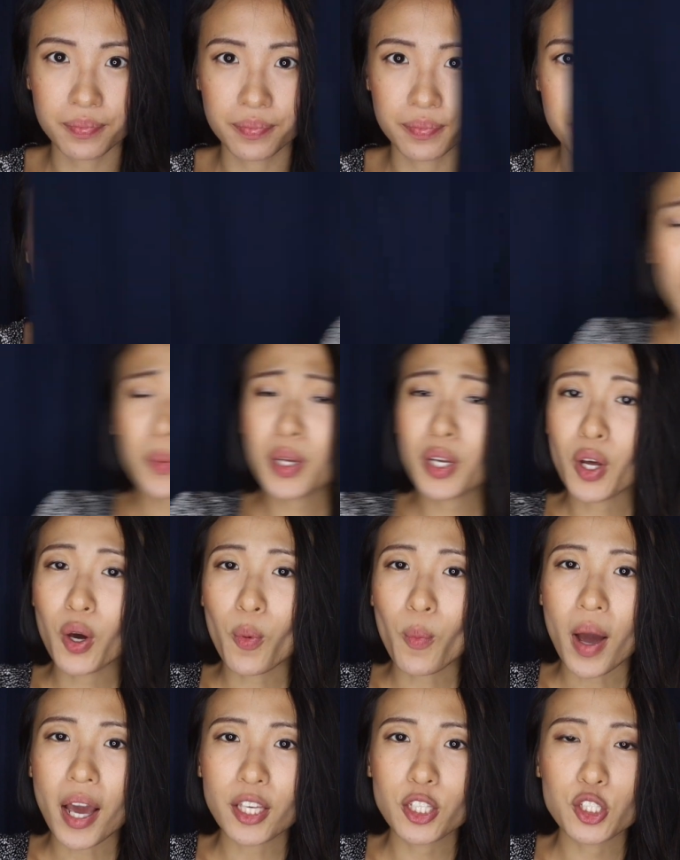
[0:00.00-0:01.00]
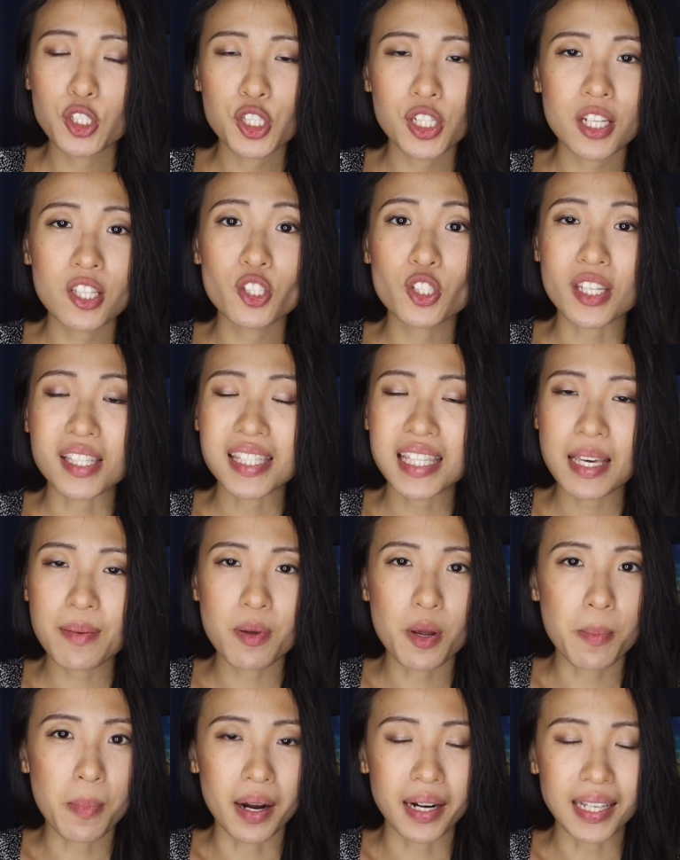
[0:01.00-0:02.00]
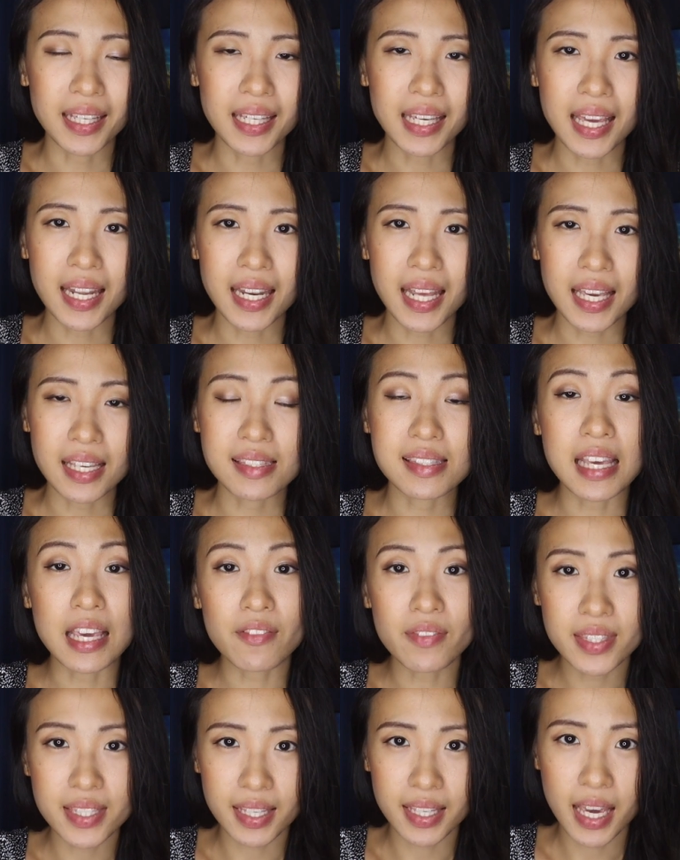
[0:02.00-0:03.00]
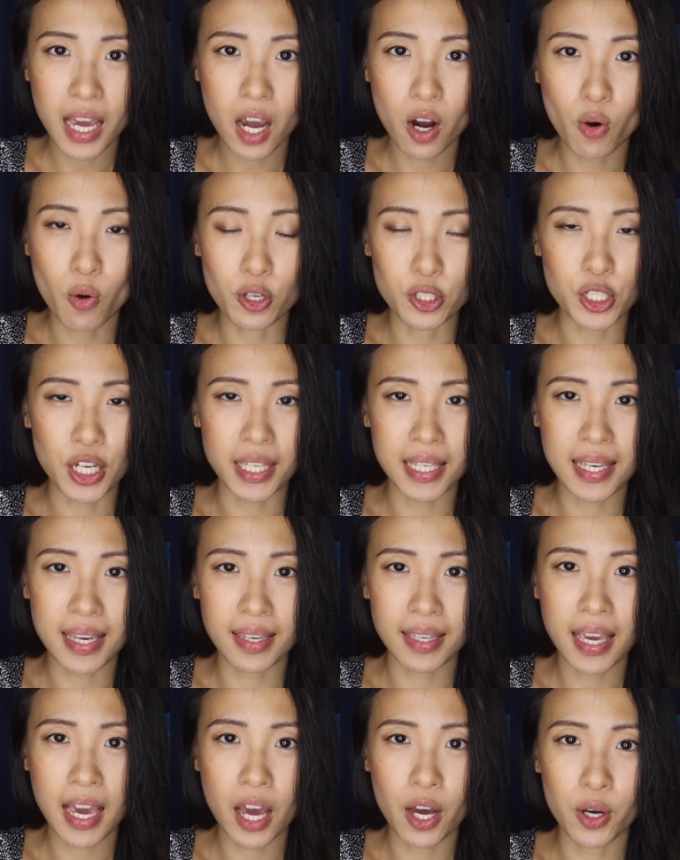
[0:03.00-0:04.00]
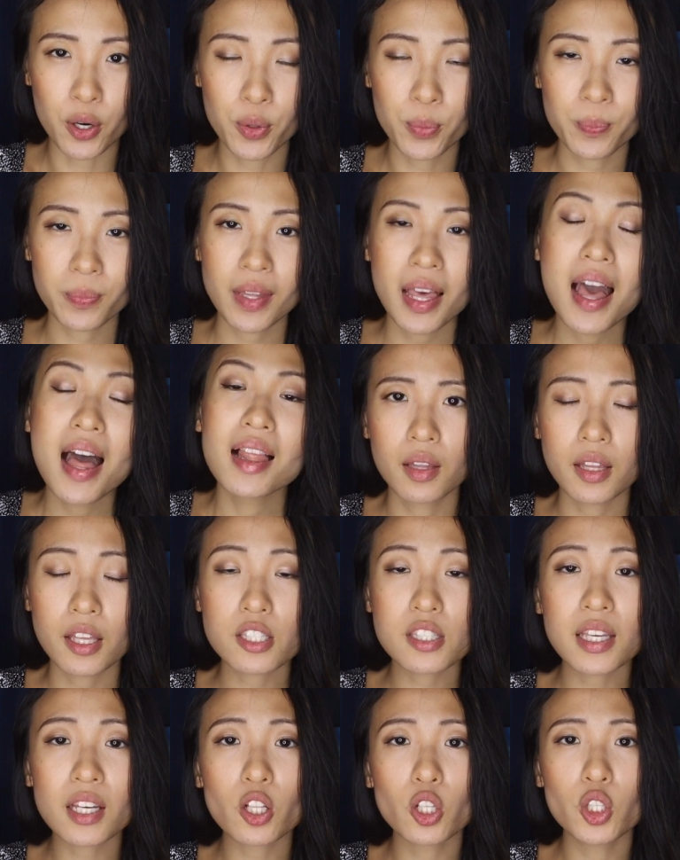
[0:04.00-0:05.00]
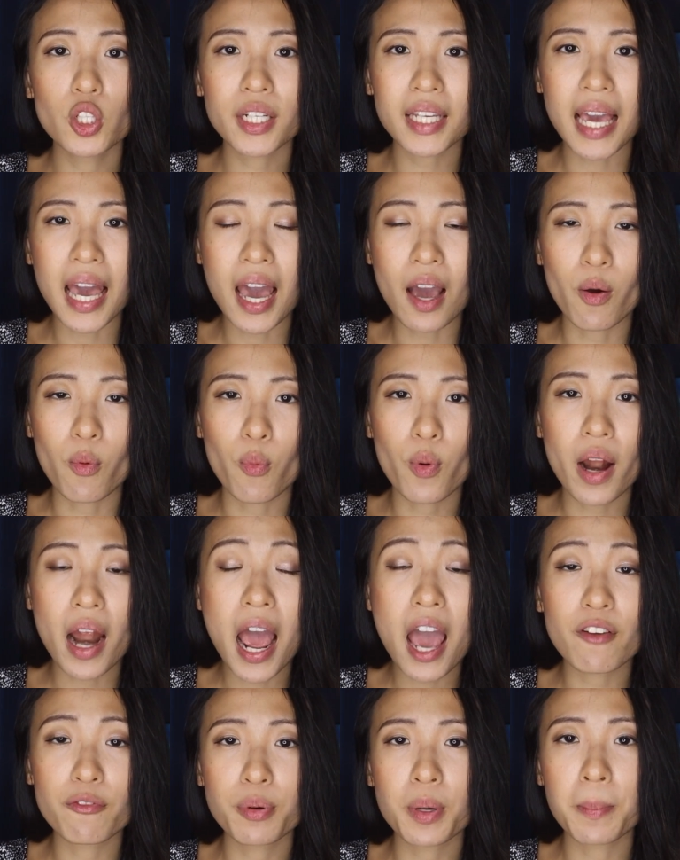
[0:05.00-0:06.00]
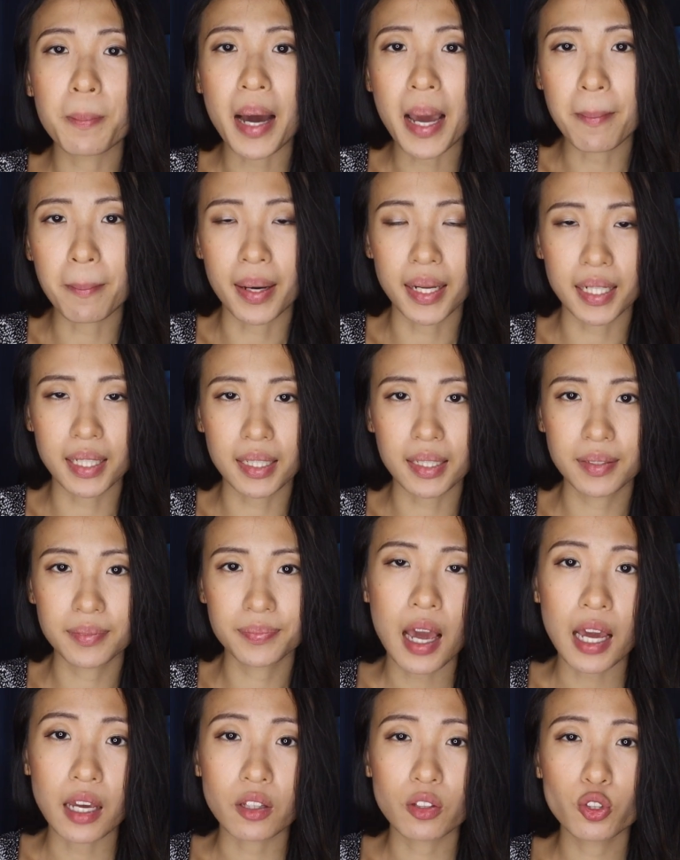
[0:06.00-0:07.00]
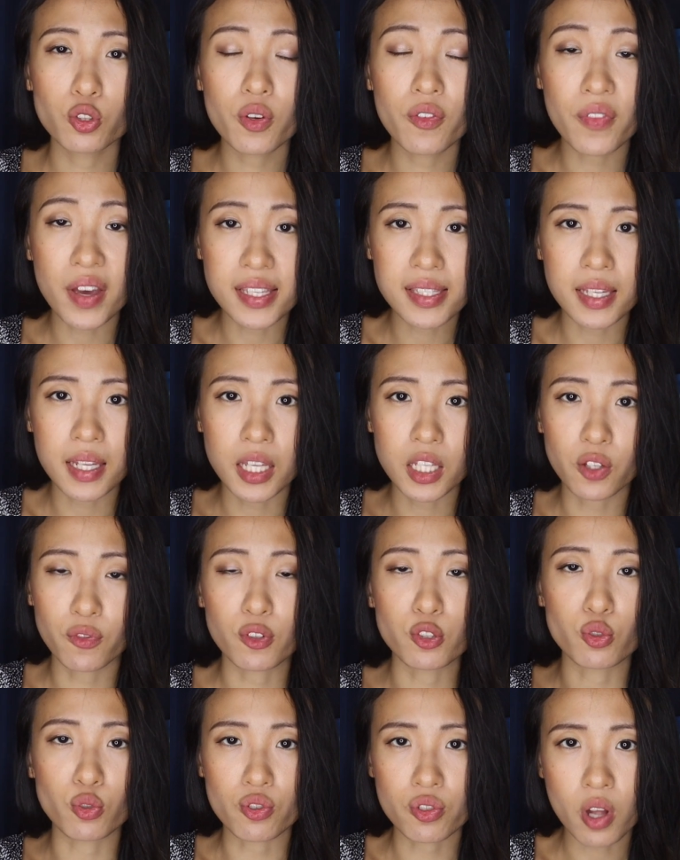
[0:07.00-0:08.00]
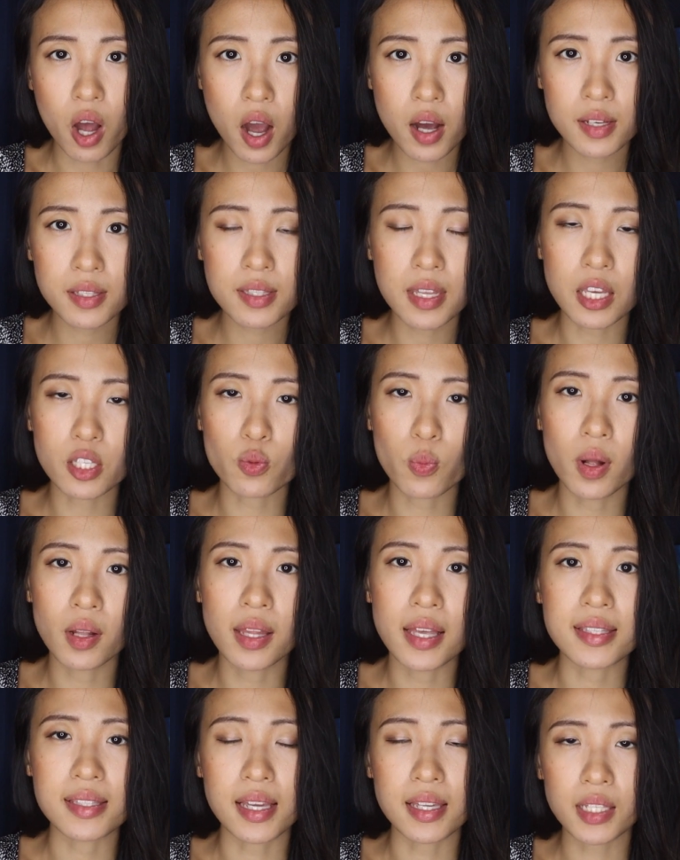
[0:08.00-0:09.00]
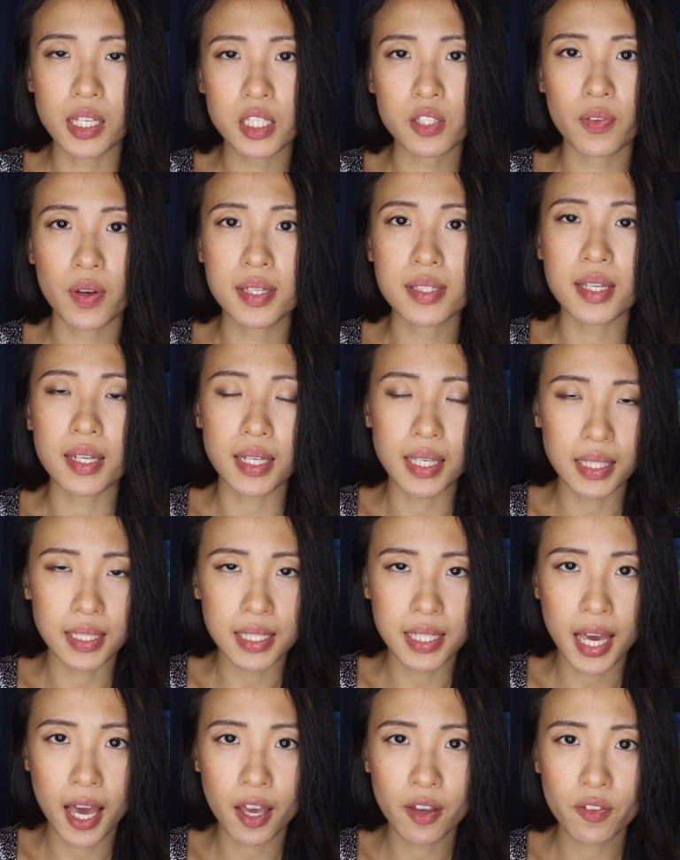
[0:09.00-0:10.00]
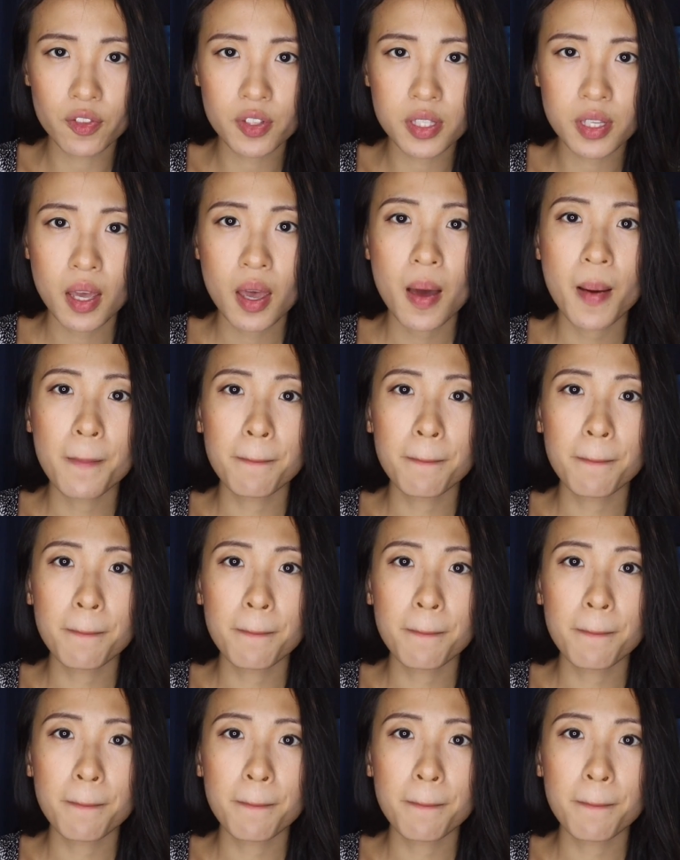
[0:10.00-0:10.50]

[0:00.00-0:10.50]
Now that we know why you shouldn't just keep your money in a savings account or checking account, let's take a look at where I have put my money. I do invest in individual stocks as well as index funds and ETFs.